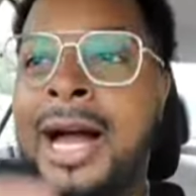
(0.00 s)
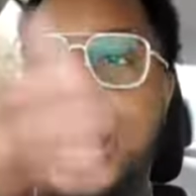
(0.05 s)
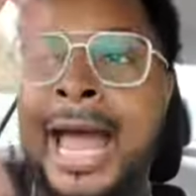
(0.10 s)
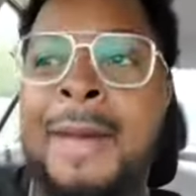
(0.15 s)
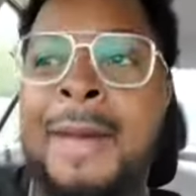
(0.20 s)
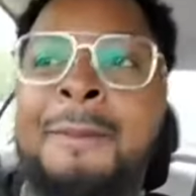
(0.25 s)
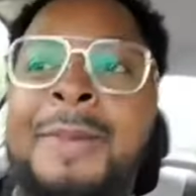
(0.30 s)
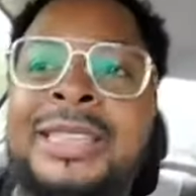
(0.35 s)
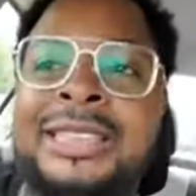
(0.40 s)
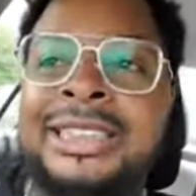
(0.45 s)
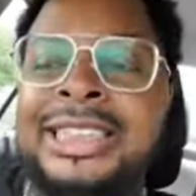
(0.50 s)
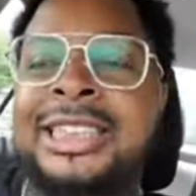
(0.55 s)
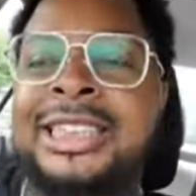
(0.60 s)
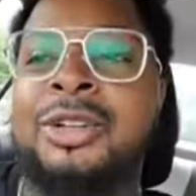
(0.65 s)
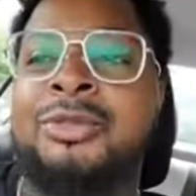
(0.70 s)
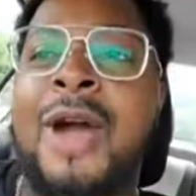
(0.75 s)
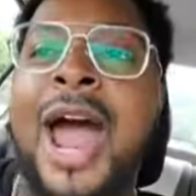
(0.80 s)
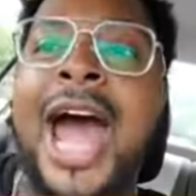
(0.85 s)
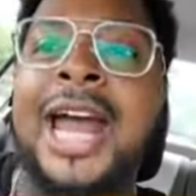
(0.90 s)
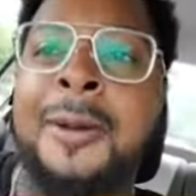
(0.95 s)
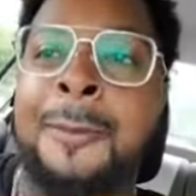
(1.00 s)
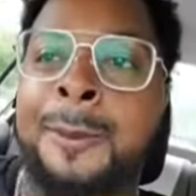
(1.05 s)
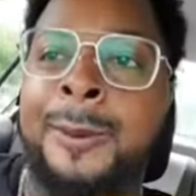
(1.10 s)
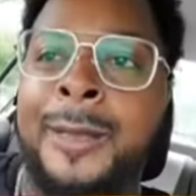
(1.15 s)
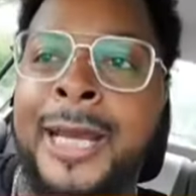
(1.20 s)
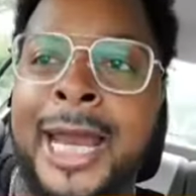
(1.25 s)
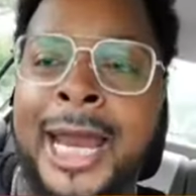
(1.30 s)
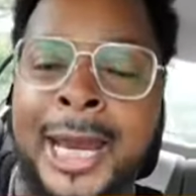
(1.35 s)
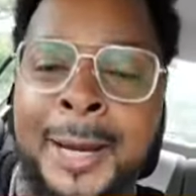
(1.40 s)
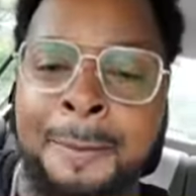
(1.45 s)
Ambitions as a Rider
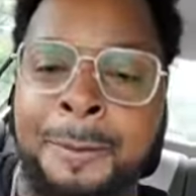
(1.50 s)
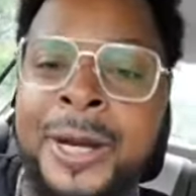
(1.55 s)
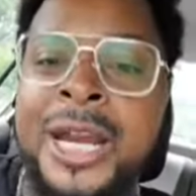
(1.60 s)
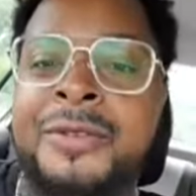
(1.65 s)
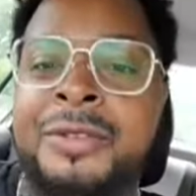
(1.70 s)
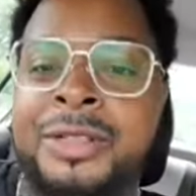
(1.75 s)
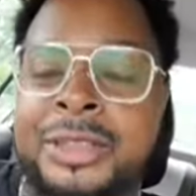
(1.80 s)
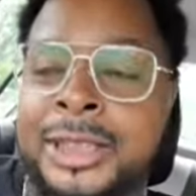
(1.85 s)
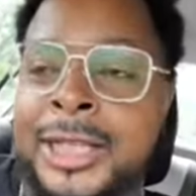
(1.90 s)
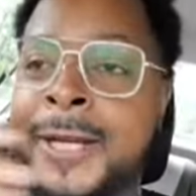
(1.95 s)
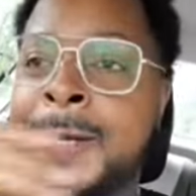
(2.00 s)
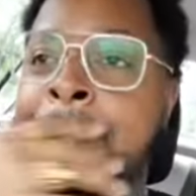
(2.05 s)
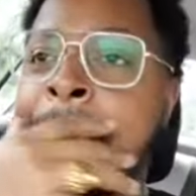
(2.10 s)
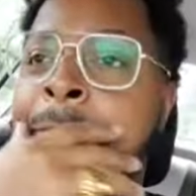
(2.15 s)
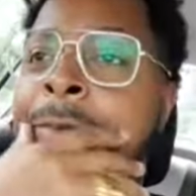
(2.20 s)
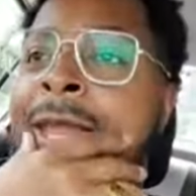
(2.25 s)
played previously.